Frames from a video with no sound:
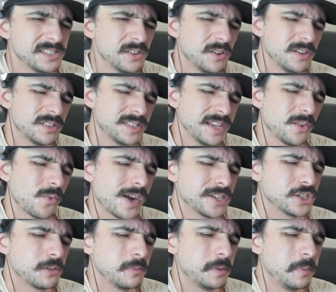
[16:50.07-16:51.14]
don't understand why
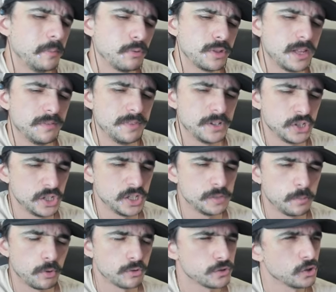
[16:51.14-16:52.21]
so many people love the cheese
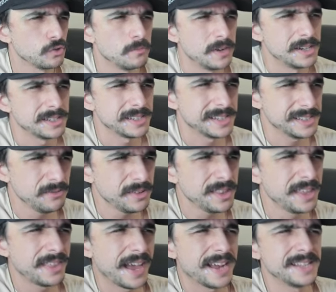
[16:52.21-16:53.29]
pull so much. Like, is it
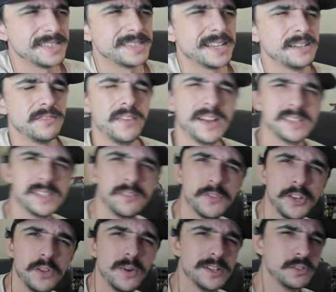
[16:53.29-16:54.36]
really that incentivizing for
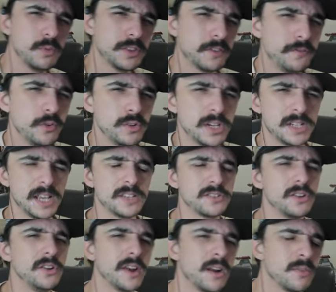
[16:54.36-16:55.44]
you? I just want the food to taste
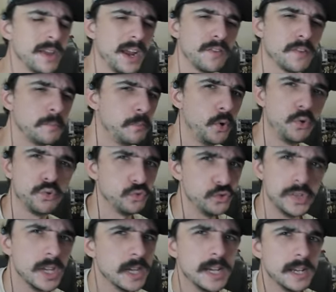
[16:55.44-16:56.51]
good. I don't care if it
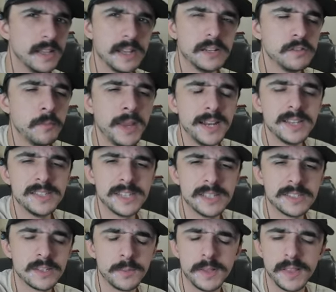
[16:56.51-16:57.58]
pulls. That doesn't make any
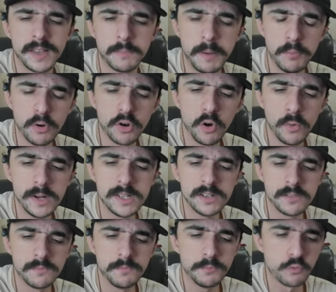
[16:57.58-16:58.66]
sense to me. Like, people going
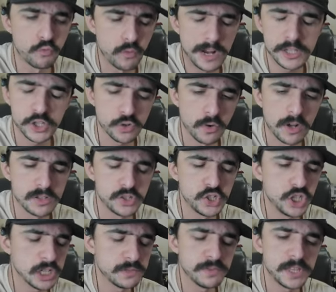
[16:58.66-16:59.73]
to restaurants
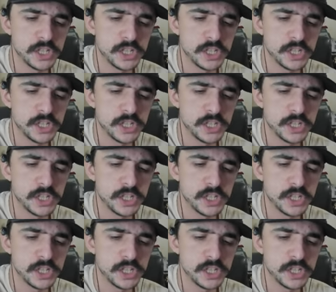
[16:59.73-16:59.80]
just for the